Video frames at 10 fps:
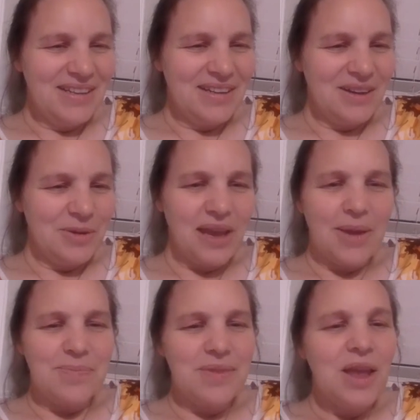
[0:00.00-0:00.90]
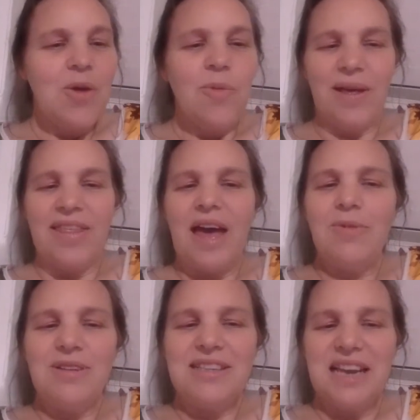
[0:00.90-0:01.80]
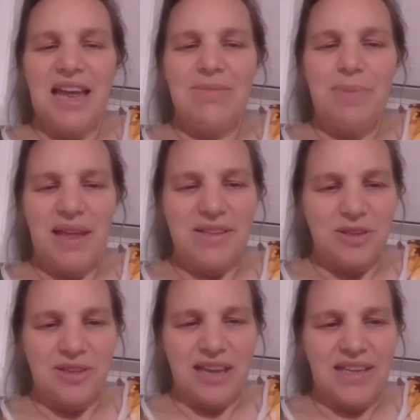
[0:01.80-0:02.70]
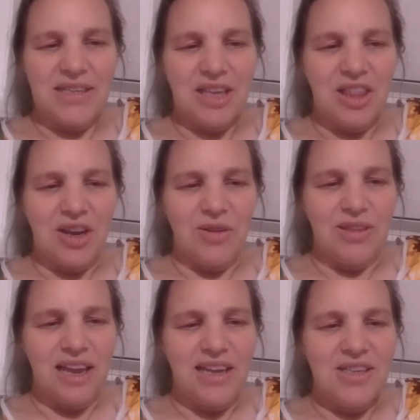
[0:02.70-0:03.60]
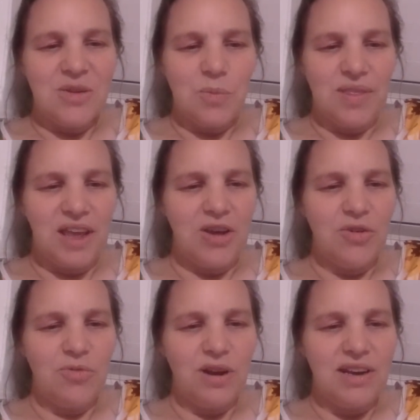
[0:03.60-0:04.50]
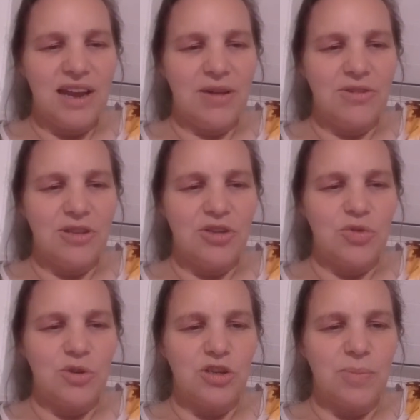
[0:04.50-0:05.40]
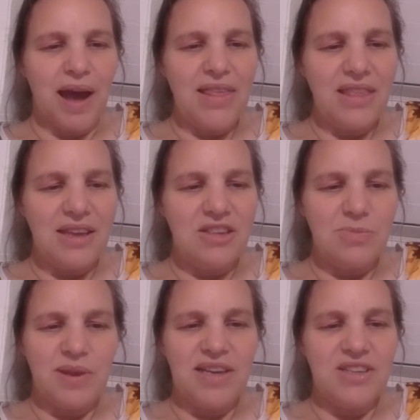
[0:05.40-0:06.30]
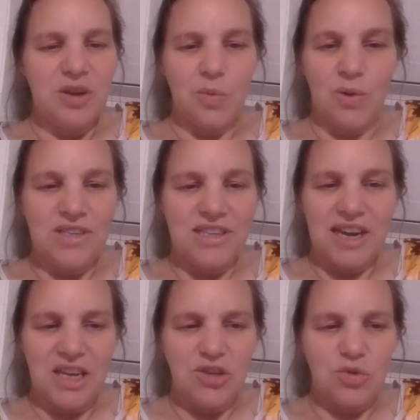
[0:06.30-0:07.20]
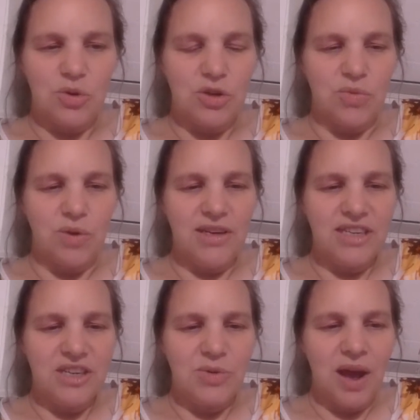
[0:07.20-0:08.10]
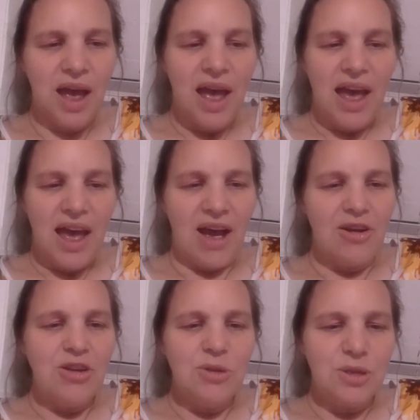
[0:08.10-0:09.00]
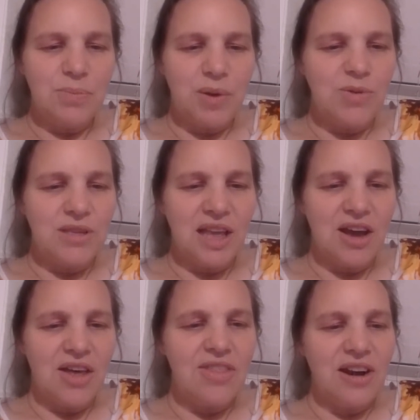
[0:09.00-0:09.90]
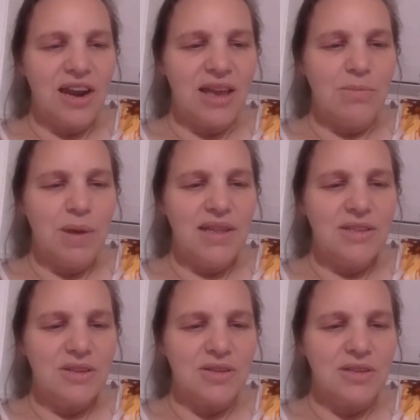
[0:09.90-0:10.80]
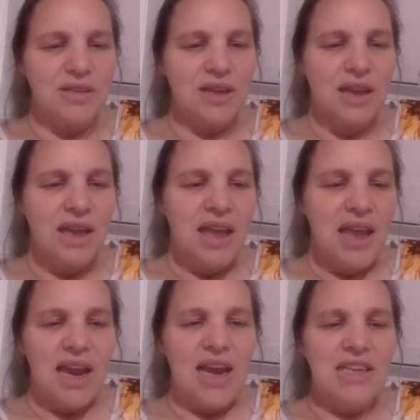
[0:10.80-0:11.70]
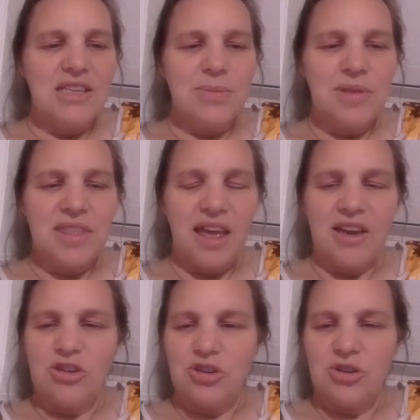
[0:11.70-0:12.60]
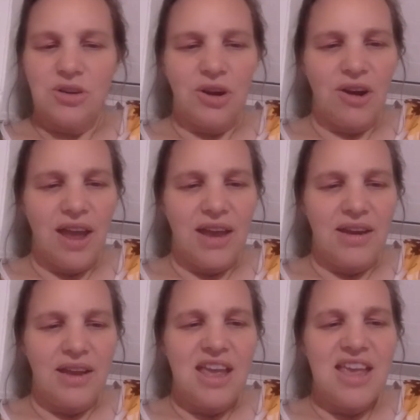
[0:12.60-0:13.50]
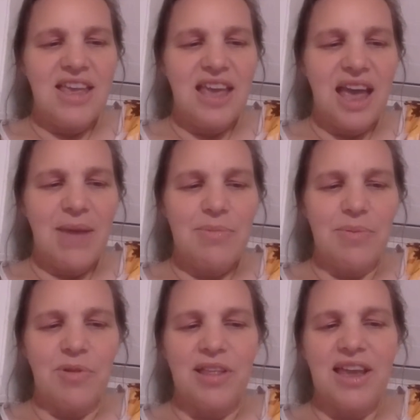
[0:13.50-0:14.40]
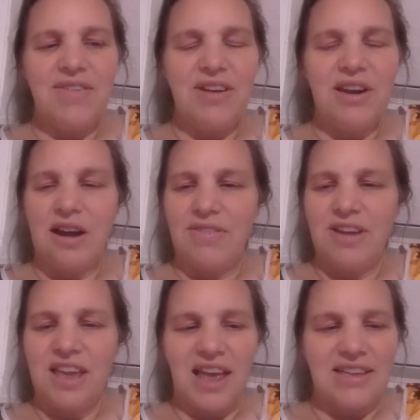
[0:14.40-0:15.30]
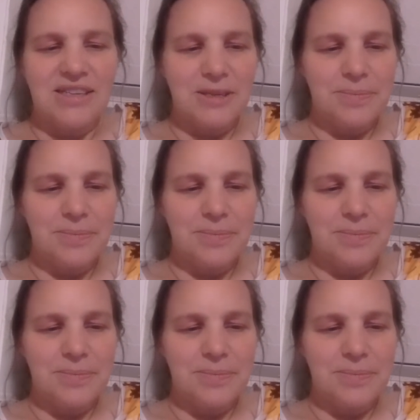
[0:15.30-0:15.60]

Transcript: Okay. Well, that was the lead pencil desk in the old days when they couldn't run down to the store to buy things because there wasn't any store to run to. How do you suppose they got their lead pencils? Elizabeth Ann shook her head, incapable even of a guess.